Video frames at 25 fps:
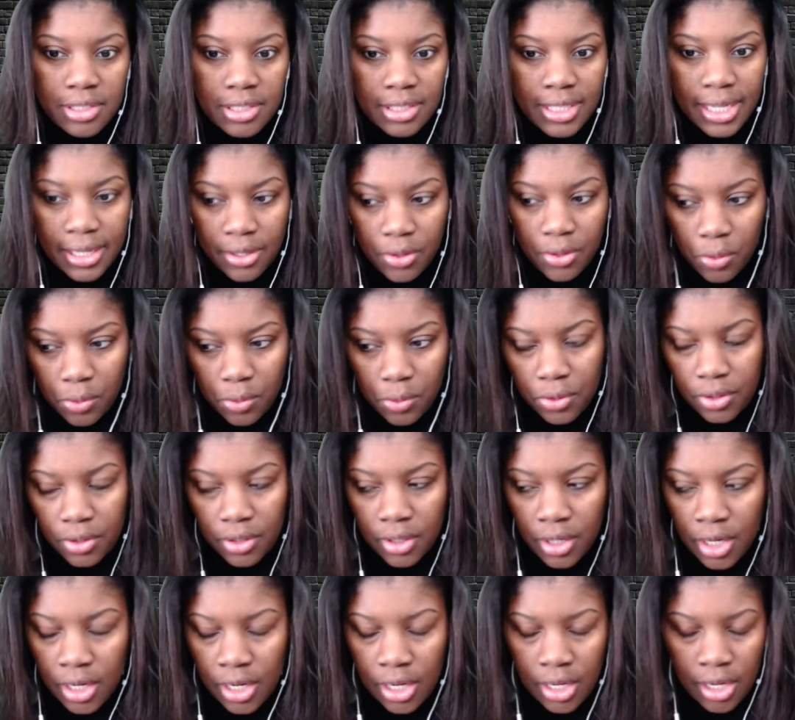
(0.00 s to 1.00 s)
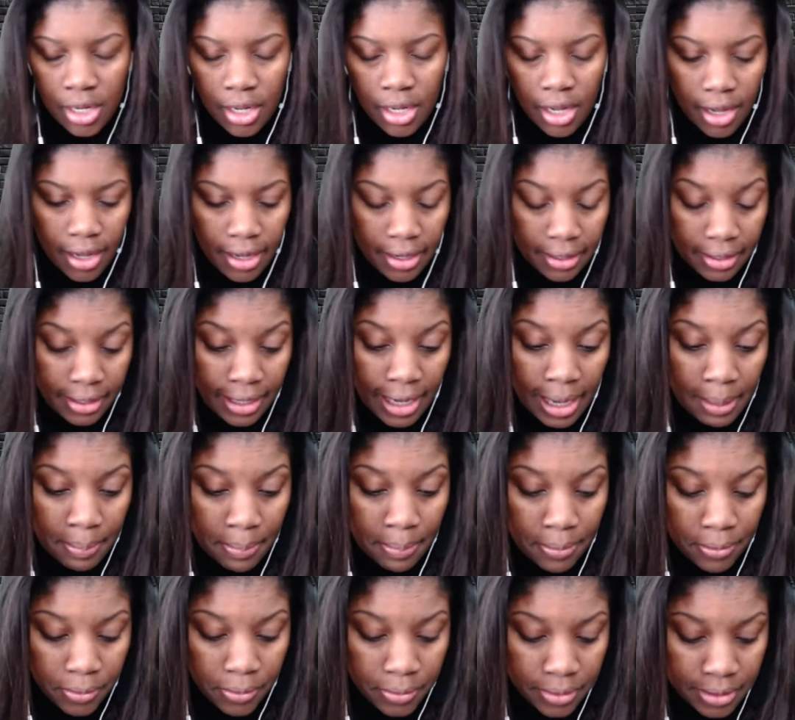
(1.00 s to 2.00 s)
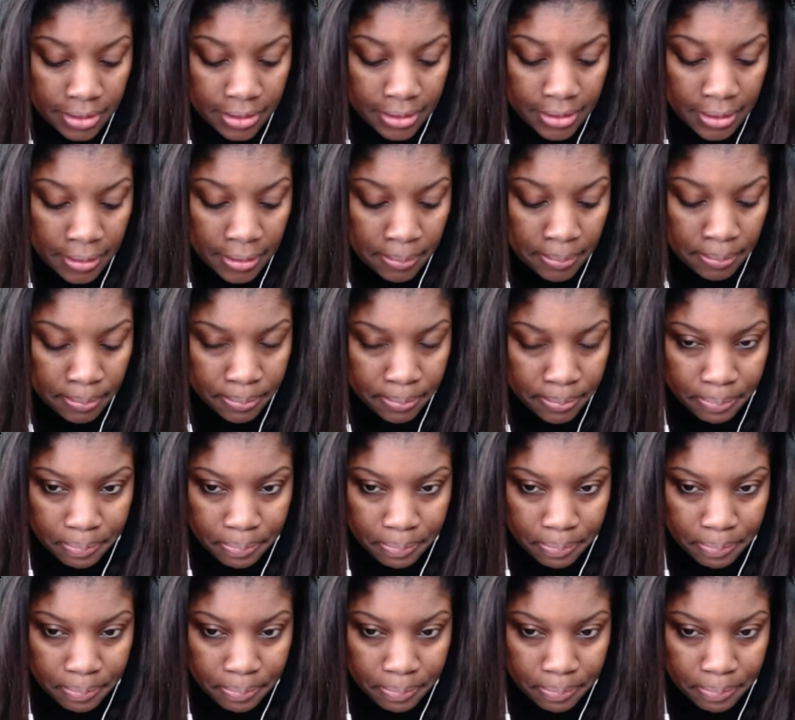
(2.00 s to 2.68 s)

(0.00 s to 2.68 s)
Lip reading: stakeholder capitalism.